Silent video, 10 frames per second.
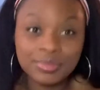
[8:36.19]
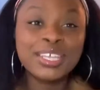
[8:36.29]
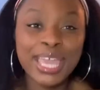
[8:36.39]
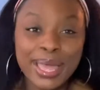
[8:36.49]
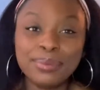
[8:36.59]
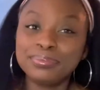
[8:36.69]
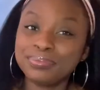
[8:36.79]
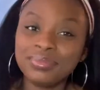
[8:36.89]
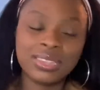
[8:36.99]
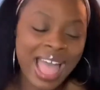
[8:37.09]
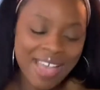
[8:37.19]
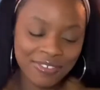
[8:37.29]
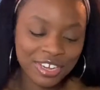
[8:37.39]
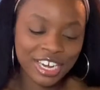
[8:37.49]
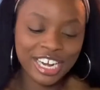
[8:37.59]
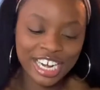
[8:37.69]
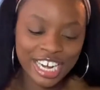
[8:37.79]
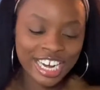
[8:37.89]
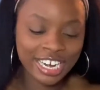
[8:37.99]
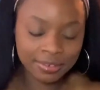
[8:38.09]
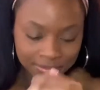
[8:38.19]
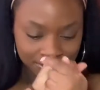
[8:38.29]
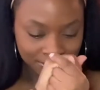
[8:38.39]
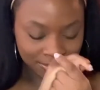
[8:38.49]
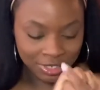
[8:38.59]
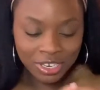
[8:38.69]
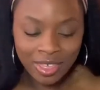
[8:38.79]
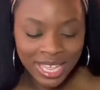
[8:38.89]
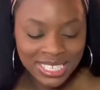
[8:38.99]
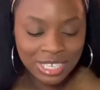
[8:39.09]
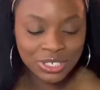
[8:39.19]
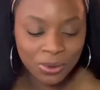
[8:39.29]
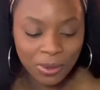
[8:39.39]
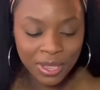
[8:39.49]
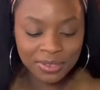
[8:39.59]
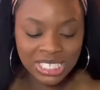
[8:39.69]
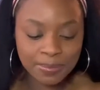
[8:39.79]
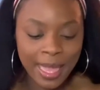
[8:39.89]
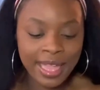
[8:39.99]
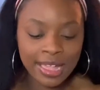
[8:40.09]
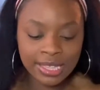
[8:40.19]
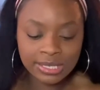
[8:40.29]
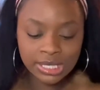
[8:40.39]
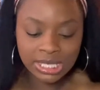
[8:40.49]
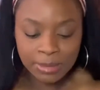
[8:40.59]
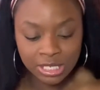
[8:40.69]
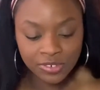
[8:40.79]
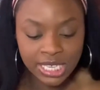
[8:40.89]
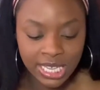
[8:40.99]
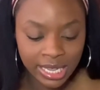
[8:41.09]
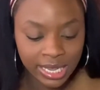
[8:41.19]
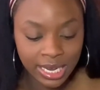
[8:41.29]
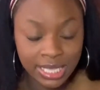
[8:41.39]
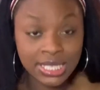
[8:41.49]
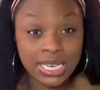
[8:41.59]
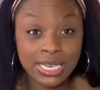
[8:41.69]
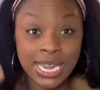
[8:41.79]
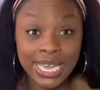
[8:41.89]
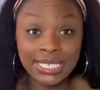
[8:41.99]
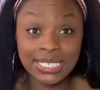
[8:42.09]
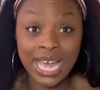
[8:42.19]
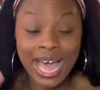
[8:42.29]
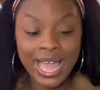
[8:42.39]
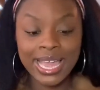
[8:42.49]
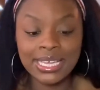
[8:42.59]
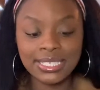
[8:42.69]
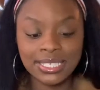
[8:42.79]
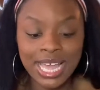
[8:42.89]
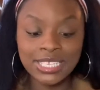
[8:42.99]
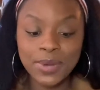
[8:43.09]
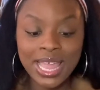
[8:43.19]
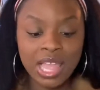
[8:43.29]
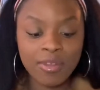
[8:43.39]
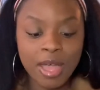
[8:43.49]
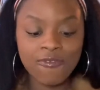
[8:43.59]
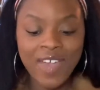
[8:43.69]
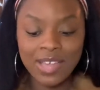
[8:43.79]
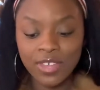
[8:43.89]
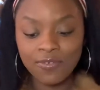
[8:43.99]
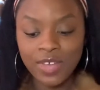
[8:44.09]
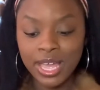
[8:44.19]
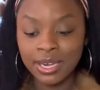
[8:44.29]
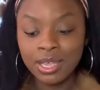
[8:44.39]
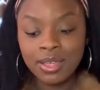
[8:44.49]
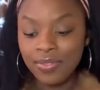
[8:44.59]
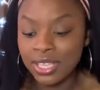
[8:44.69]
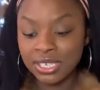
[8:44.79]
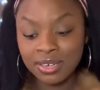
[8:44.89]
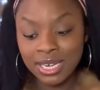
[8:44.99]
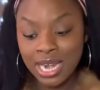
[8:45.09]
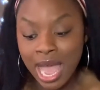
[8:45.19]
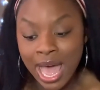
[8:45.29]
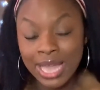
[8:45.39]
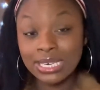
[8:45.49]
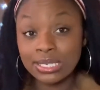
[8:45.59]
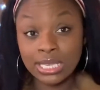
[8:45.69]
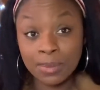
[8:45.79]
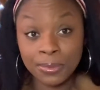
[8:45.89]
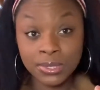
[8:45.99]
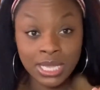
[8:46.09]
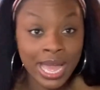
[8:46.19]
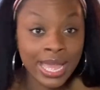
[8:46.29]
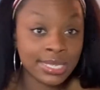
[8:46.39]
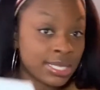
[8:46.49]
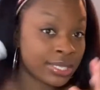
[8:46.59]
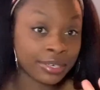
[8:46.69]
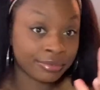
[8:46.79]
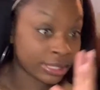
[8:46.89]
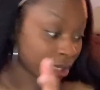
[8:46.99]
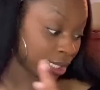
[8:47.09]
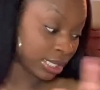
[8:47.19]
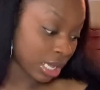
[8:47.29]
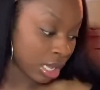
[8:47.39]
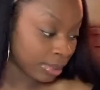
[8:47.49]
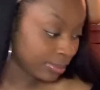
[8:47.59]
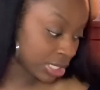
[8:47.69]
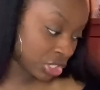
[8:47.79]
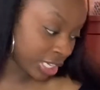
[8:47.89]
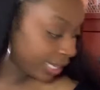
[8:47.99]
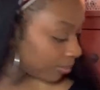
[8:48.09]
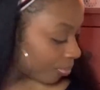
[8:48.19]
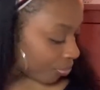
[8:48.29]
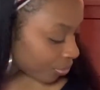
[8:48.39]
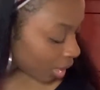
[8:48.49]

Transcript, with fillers: Yep, lavender, you know, the essential oil smell. It smells really good. It's in a nice size. That's what I love about FabFitFun. These are not sample size. These are really um, legit.